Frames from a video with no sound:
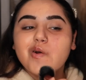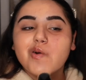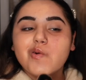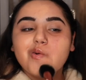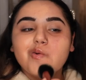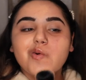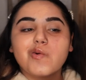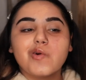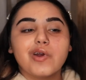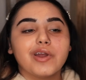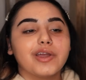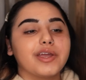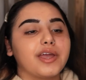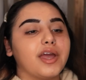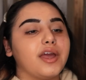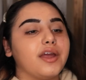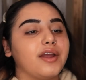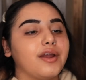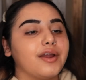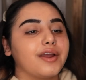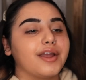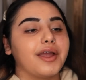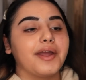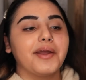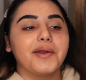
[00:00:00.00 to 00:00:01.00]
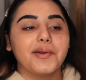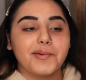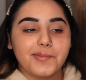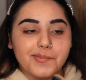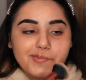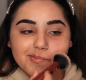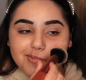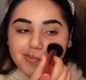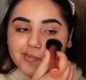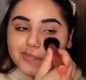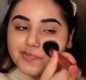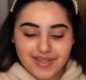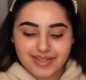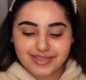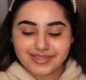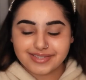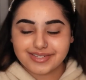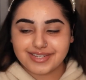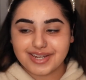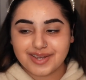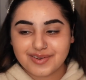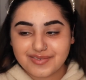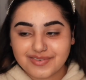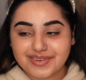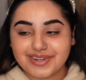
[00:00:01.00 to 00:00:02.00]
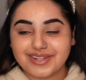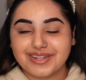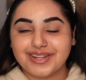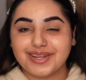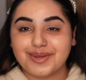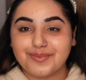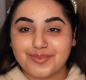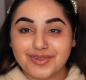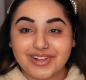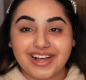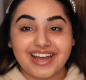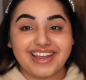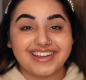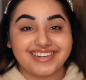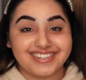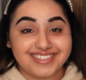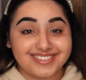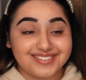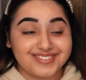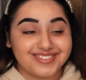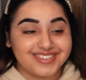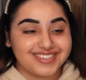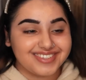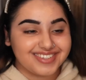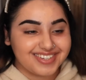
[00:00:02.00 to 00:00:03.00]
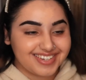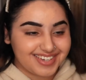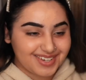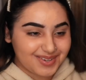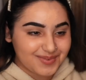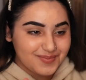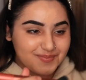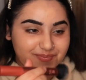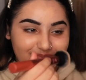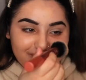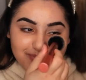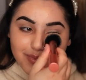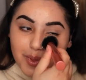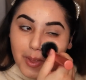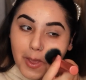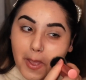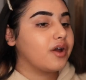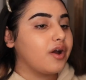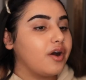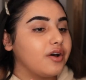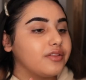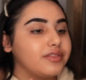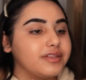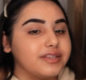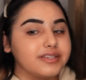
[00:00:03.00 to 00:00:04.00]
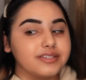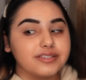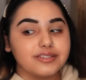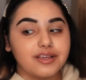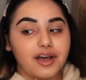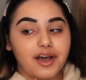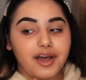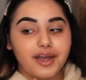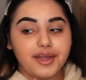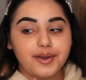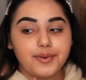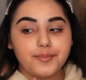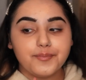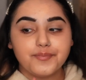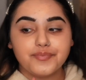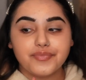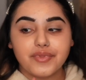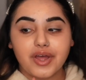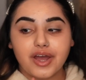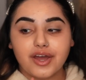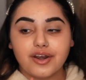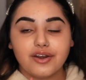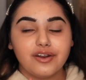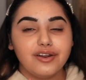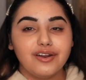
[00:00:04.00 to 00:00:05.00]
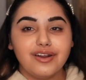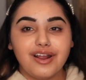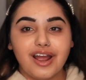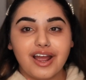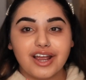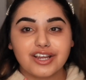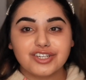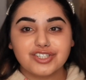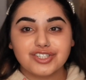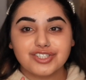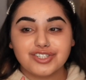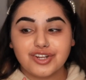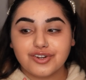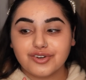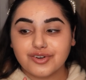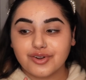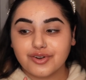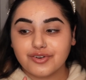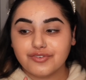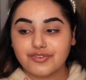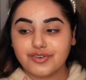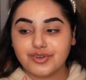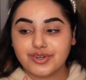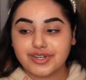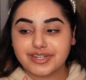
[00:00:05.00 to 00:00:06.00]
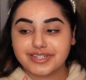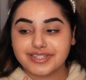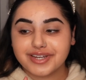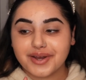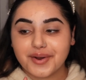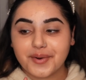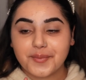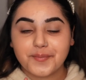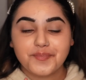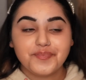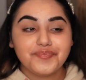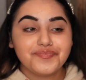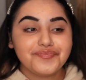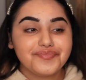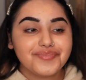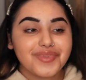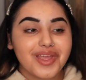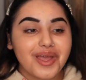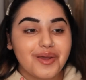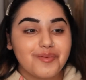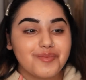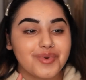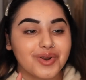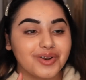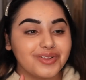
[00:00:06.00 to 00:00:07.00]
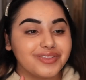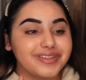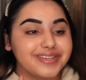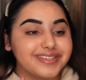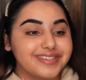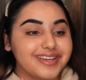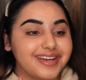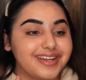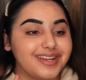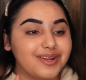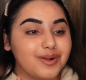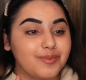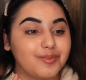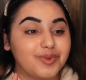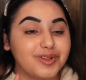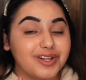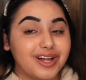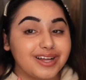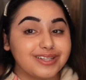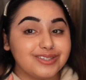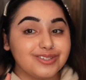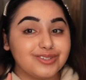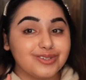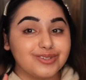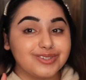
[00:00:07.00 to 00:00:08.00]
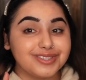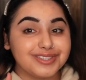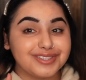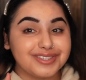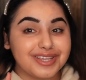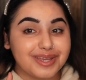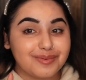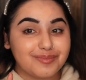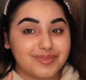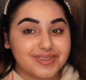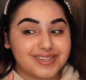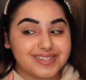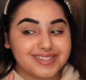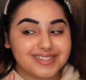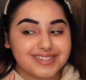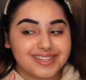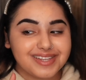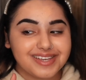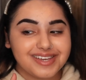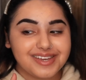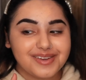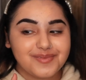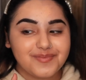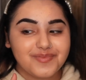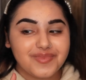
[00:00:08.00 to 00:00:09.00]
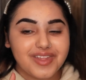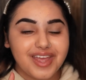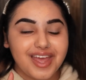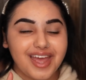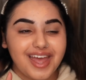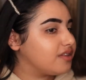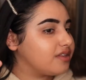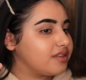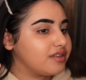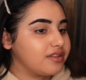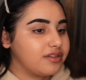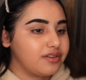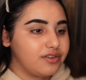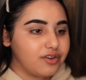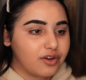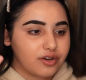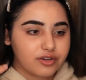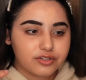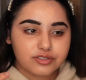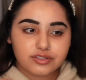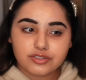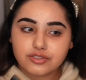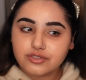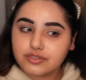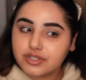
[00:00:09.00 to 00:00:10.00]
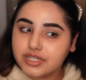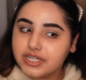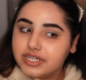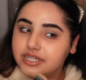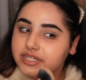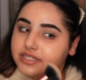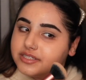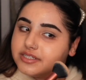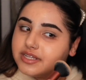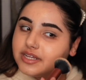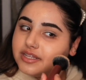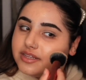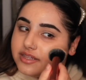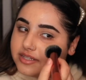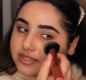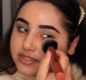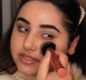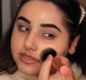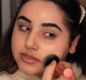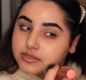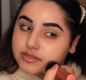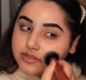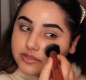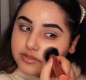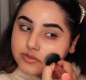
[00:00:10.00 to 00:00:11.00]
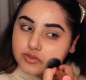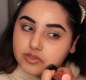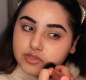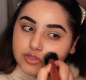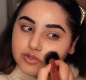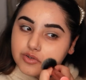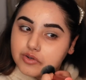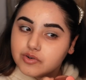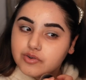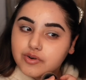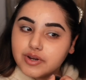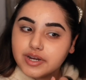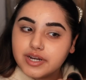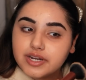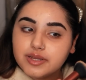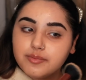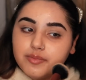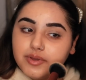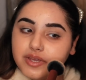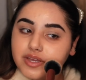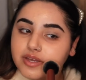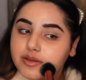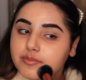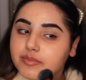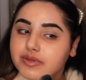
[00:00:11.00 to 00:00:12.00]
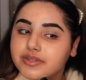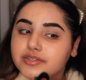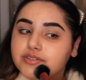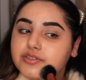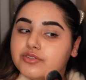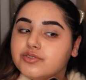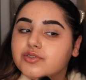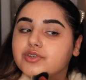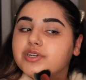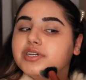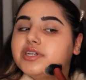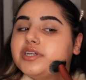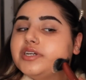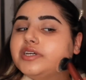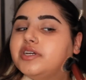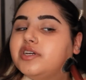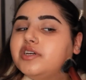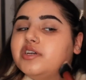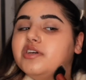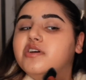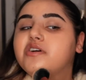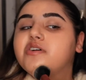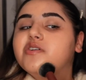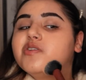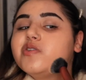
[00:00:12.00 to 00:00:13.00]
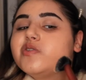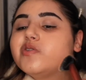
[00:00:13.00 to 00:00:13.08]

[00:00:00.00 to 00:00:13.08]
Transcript: Ooh, okay. It's definitely applying differently. On this side, I don't know if you can tell, but on this side, it applied so seamlessly. No streaks, and this is just already being a bit streaky.